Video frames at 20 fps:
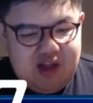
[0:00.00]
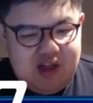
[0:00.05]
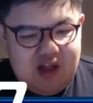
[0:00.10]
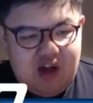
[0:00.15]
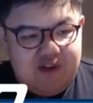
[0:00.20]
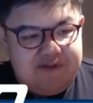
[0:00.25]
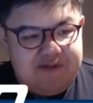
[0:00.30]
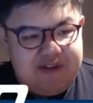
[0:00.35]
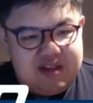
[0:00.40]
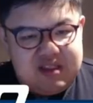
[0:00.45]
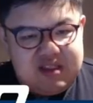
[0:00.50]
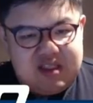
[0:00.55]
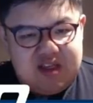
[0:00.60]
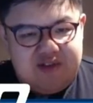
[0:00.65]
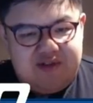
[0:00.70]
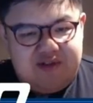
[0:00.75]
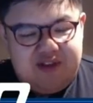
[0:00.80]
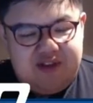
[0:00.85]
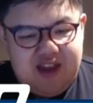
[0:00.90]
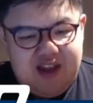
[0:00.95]

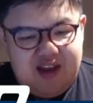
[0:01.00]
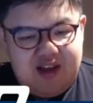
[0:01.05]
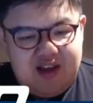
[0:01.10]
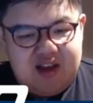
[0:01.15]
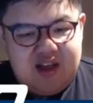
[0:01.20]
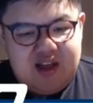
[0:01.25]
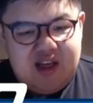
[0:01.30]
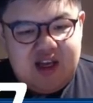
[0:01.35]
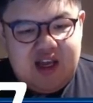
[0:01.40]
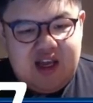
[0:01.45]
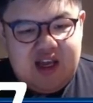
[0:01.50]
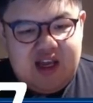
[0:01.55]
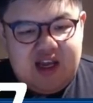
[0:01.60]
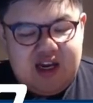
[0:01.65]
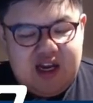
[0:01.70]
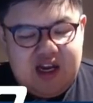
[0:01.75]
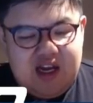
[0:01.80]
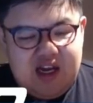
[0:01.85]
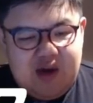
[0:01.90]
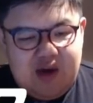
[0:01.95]
offensive here,
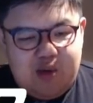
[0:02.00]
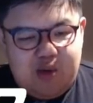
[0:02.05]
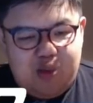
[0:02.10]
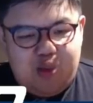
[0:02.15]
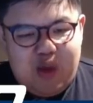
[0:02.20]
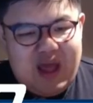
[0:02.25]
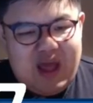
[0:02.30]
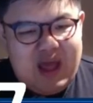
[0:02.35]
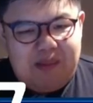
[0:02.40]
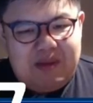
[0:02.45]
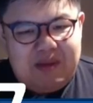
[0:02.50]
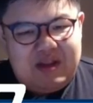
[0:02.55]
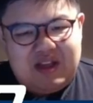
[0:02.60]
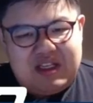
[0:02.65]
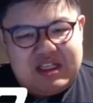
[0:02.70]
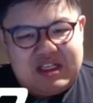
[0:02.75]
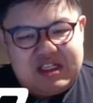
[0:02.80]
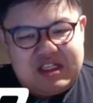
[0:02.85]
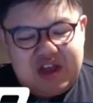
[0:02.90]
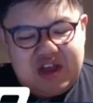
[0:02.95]
and we're happy
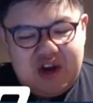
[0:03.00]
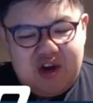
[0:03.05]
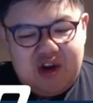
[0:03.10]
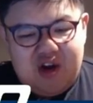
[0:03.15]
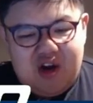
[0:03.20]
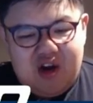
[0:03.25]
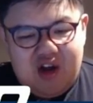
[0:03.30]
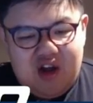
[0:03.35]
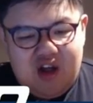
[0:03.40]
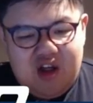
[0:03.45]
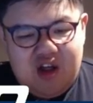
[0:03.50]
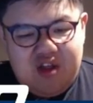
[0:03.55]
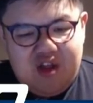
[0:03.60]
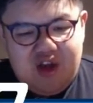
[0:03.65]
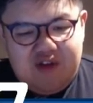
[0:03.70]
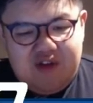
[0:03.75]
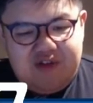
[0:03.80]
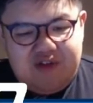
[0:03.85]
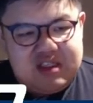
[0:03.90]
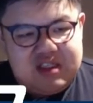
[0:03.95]
to just go the
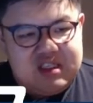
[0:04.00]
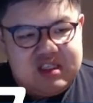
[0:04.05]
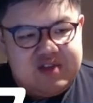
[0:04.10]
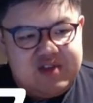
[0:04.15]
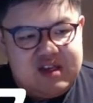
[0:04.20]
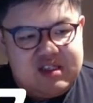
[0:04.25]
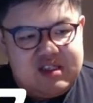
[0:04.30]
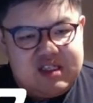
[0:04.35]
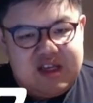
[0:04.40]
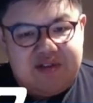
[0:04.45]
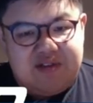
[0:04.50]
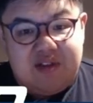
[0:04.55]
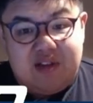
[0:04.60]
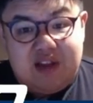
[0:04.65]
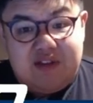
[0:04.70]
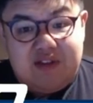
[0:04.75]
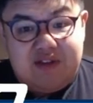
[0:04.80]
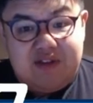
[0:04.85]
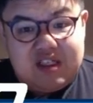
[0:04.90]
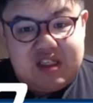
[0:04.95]
offensive and save the
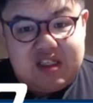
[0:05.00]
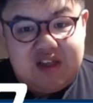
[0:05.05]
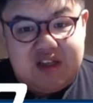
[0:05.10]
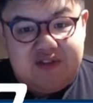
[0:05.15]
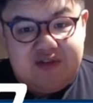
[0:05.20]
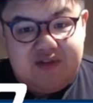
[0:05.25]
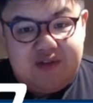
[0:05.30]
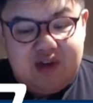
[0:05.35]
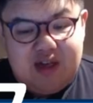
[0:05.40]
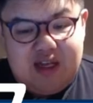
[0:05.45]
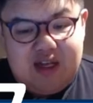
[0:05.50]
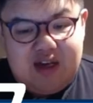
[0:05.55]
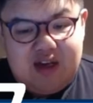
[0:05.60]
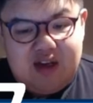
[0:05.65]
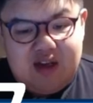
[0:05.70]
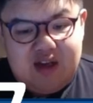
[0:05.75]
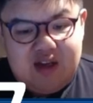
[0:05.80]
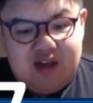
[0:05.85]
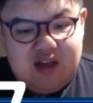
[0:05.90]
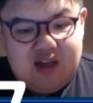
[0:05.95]
defensive for later.
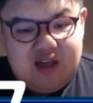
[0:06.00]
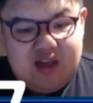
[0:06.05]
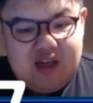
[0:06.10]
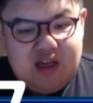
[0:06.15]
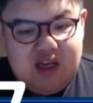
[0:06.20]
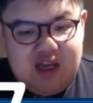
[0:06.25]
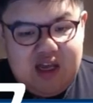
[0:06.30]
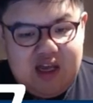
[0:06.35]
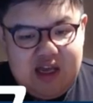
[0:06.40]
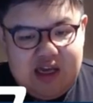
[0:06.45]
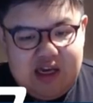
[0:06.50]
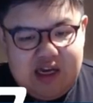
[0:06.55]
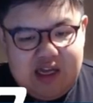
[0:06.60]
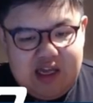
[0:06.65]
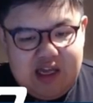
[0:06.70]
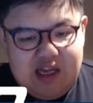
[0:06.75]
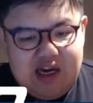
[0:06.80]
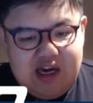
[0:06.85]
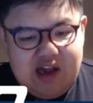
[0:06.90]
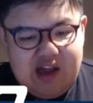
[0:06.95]
And
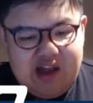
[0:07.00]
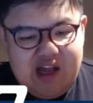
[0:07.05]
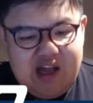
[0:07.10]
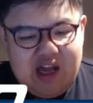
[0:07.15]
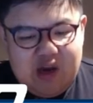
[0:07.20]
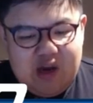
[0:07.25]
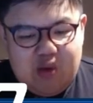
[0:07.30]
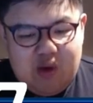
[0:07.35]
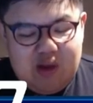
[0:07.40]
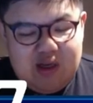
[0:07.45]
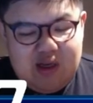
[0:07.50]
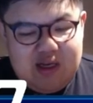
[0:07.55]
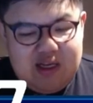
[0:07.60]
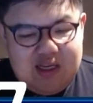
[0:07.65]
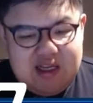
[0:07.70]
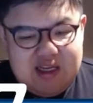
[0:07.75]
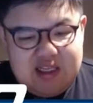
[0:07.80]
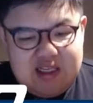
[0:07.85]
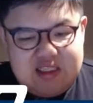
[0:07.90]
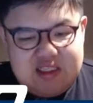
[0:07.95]
again, our card
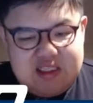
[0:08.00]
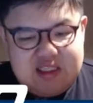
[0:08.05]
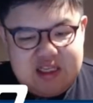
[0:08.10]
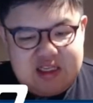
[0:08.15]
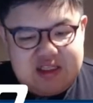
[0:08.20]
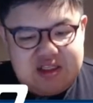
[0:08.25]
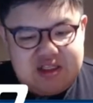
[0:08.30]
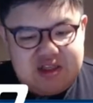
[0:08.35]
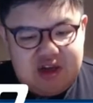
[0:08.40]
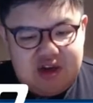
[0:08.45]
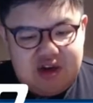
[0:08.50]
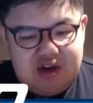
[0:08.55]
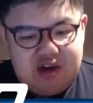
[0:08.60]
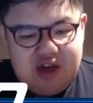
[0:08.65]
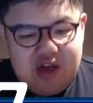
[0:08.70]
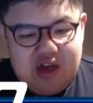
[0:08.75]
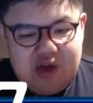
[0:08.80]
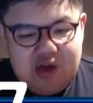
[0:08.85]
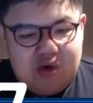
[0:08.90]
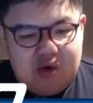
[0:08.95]
quality, it's
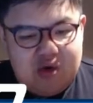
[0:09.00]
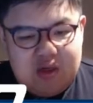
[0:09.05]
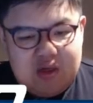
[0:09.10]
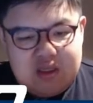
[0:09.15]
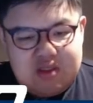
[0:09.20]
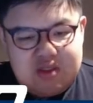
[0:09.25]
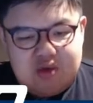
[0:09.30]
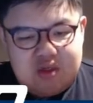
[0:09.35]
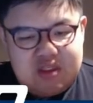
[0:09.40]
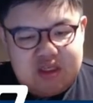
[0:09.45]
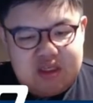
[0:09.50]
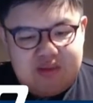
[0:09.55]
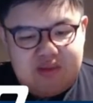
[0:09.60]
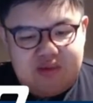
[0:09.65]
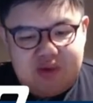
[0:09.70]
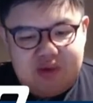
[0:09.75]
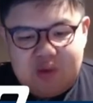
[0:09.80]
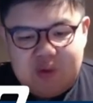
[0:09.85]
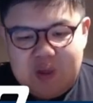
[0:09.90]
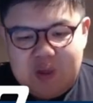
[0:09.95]
awesome.
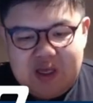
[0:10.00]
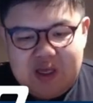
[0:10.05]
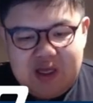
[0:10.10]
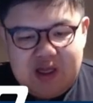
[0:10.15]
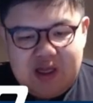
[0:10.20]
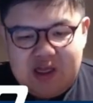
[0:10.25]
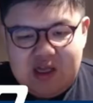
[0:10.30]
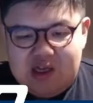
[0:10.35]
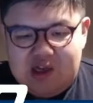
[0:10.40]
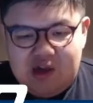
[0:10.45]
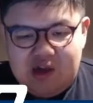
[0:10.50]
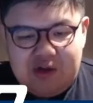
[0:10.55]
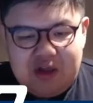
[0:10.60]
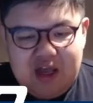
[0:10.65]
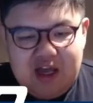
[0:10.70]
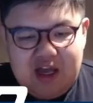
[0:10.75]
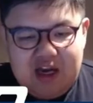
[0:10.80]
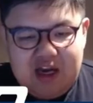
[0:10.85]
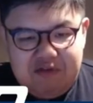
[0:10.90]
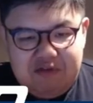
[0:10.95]
We get a good
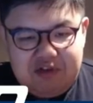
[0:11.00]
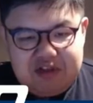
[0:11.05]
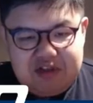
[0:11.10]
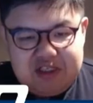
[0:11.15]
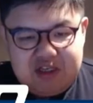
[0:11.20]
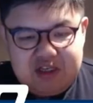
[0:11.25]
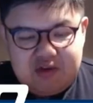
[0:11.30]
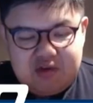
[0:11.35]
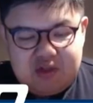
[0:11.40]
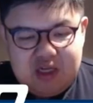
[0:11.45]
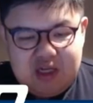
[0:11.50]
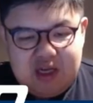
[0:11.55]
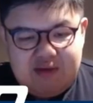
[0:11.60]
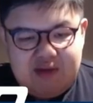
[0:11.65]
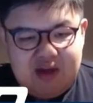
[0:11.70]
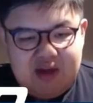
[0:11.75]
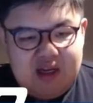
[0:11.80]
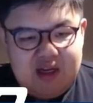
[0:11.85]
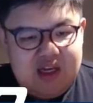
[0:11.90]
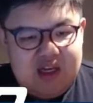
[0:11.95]
card every single time.
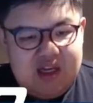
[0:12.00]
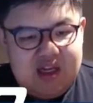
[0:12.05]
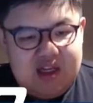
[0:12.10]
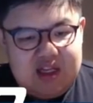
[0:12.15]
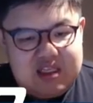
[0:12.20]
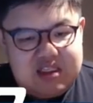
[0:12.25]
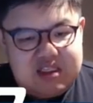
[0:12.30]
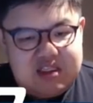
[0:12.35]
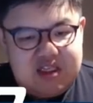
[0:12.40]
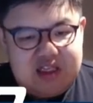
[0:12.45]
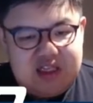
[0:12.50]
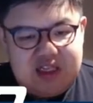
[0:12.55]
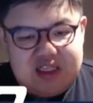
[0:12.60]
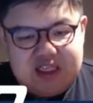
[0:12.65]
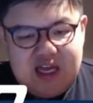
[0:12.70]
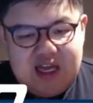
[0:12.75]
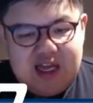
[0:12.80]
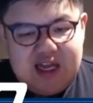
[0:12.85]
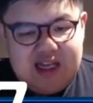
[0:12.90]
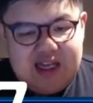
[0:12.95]

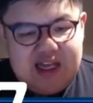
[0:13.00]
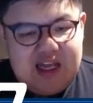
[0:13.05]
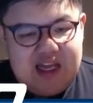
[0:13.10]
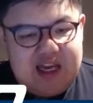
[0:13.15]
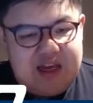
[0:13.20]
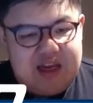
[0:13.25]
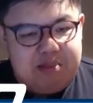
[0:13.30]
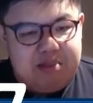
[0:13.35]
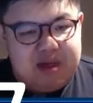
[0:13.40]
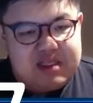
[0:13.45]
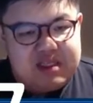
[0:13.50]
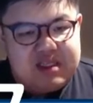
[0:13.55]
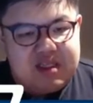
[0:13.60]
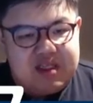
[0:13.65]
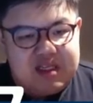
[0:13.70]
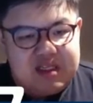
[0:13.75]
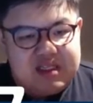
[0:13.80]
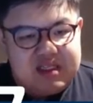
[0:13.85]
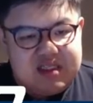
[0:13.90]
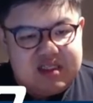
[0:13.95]
There's hardly any bricks in
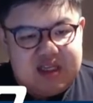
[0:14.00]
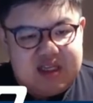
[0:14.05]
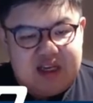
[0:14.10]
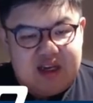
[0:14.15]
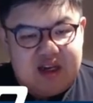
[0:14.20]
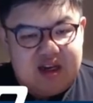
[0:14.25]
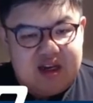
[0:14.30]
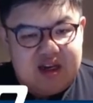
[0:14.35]
this deck.